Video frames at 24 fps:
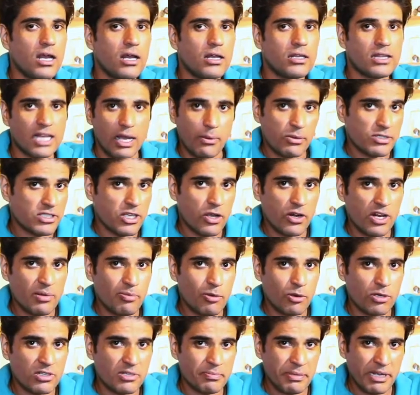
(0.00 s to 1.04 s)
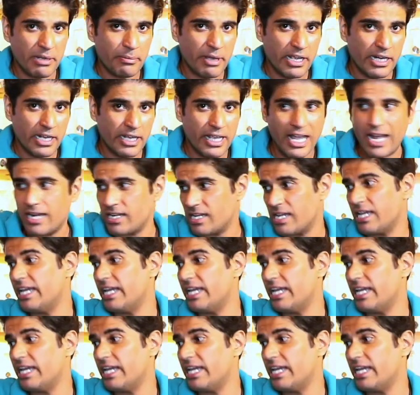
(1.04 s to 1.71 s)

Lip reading: that was the only porter being made in Kenya.